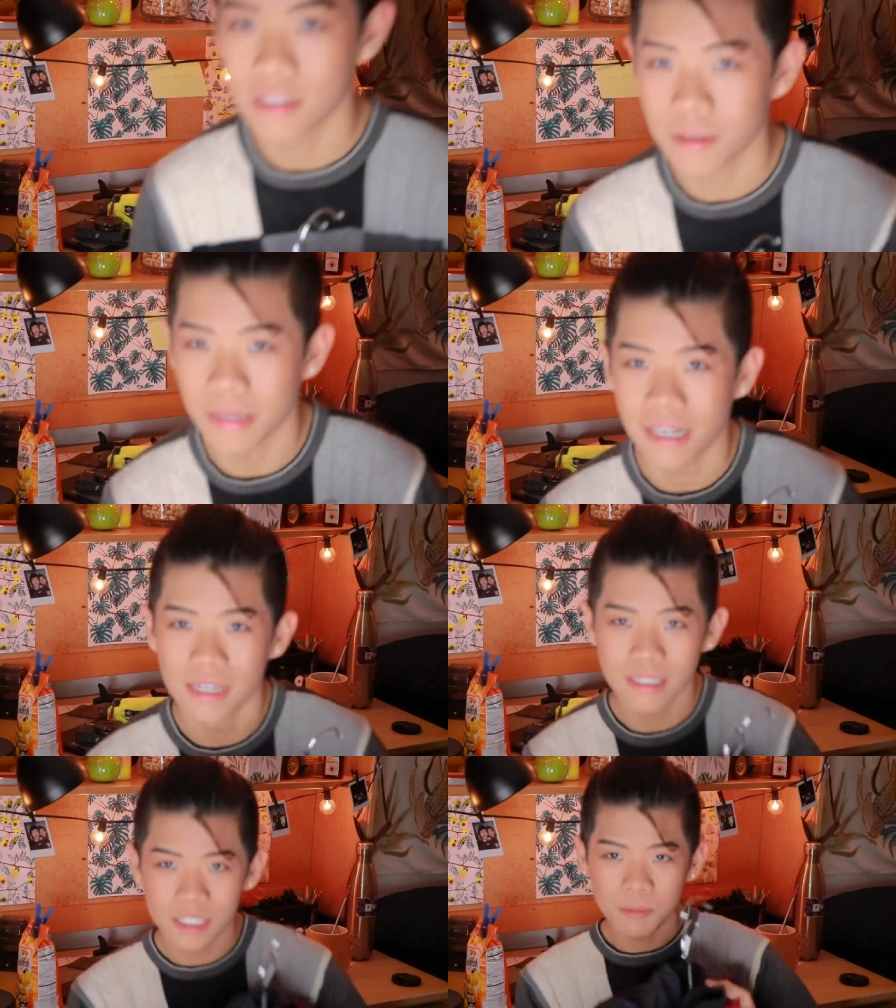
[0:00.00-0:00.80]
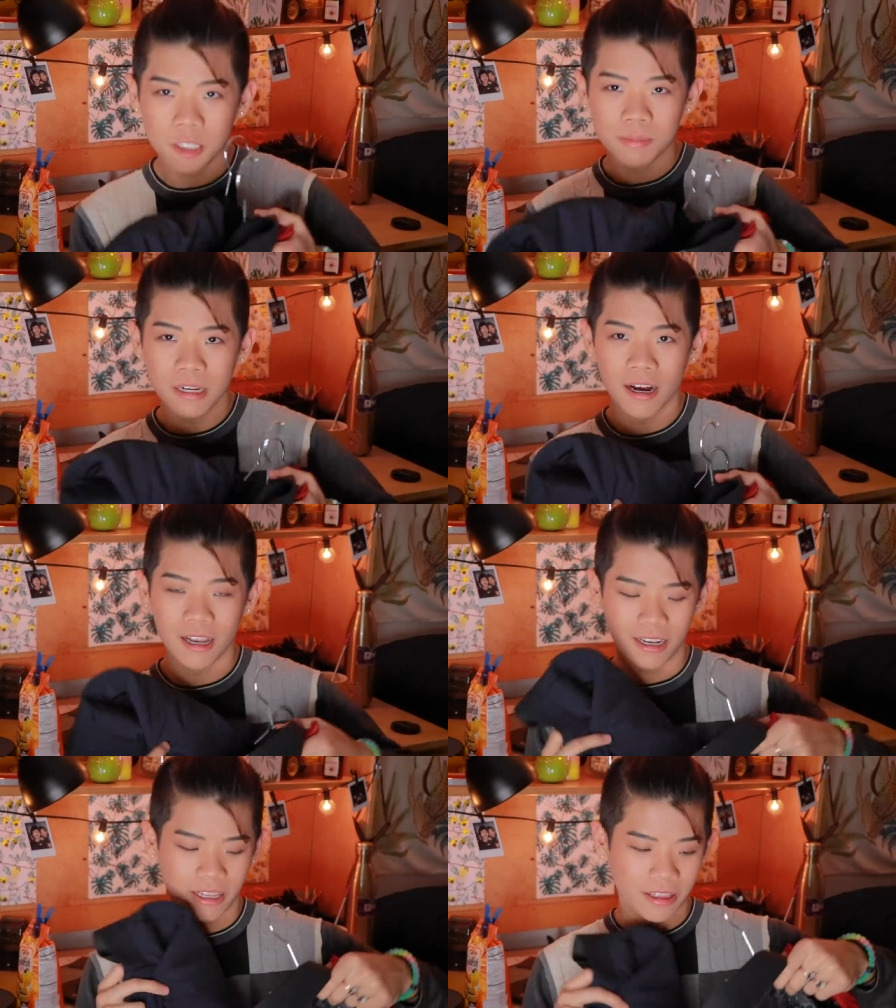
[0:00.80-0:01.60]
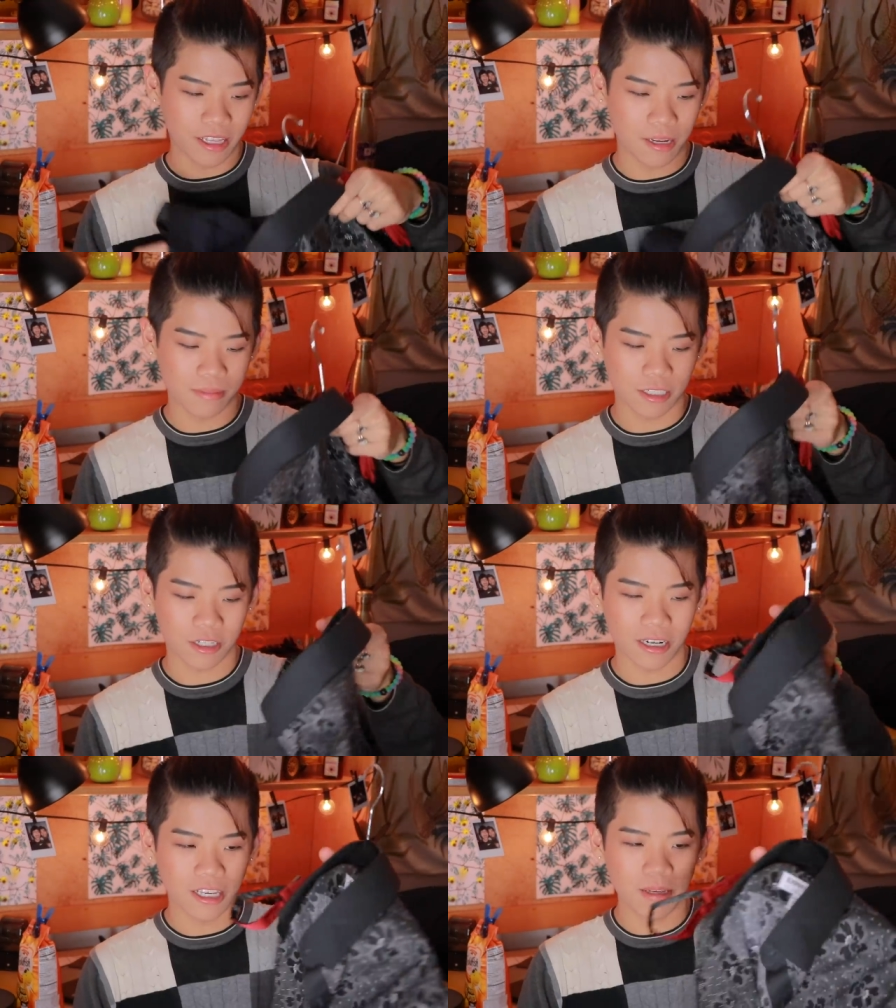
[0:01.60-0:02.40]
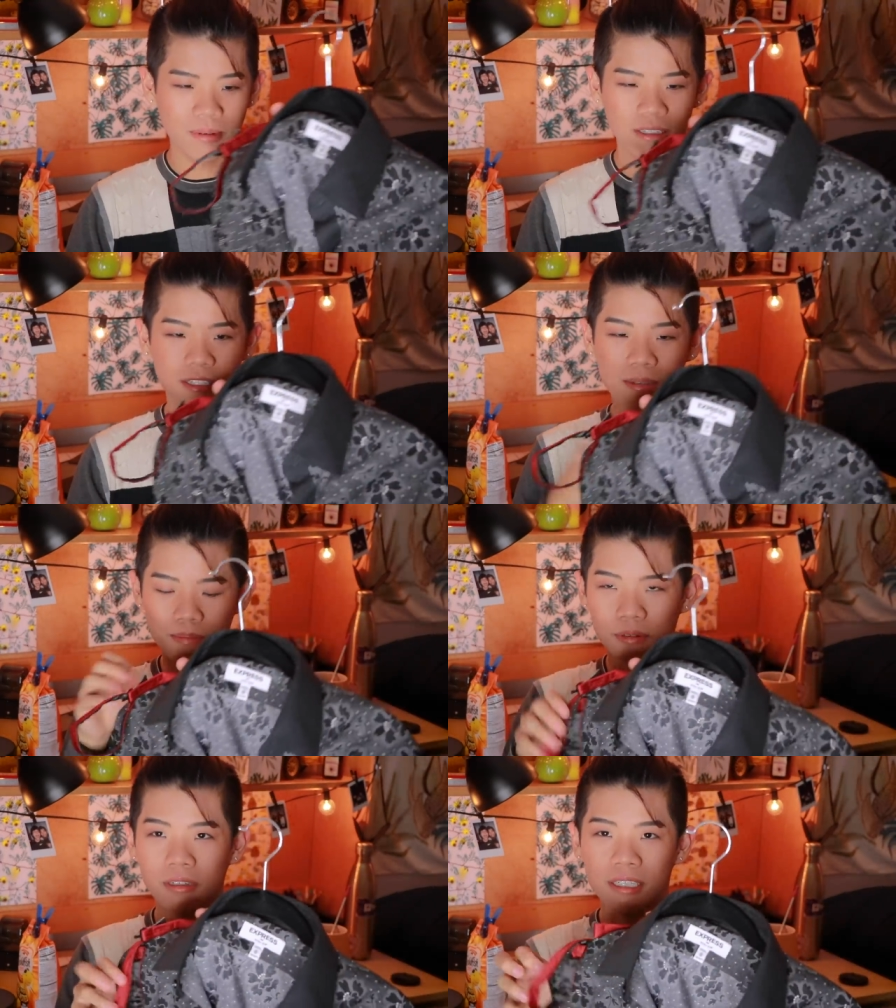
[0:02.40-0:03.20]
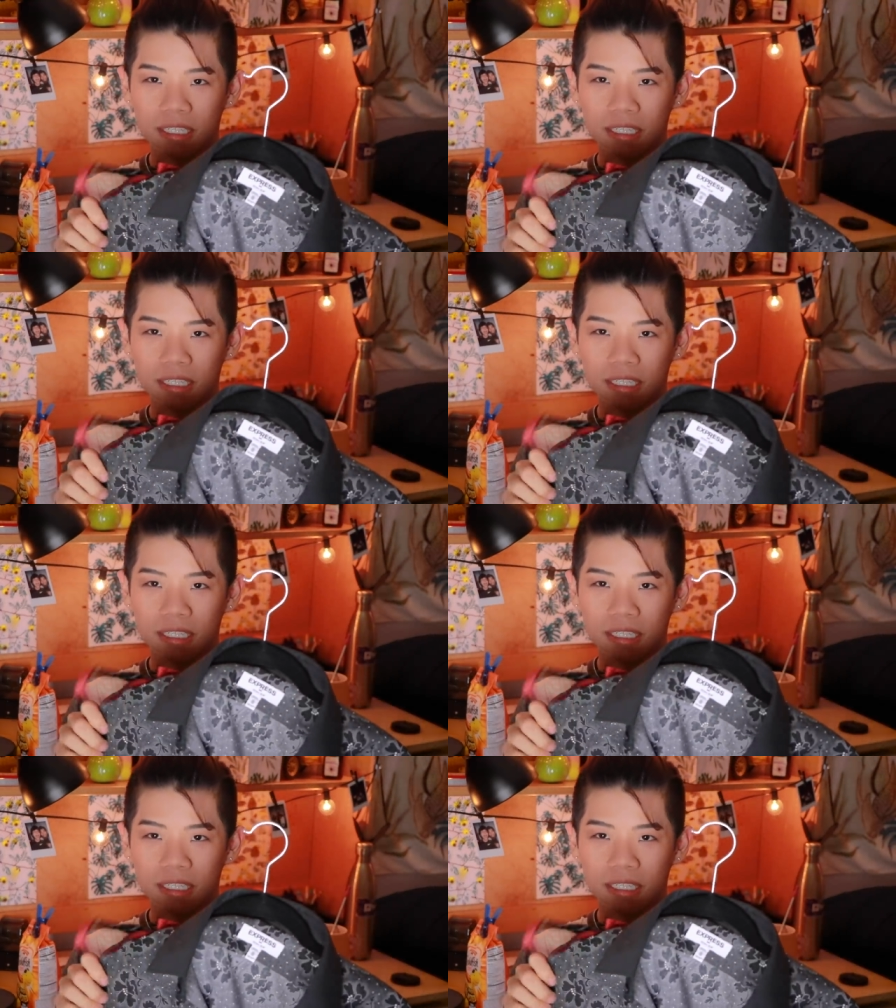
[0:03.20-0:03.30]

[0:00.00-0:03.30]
So because it's supposed to be holiday themed, I try to keep it simple and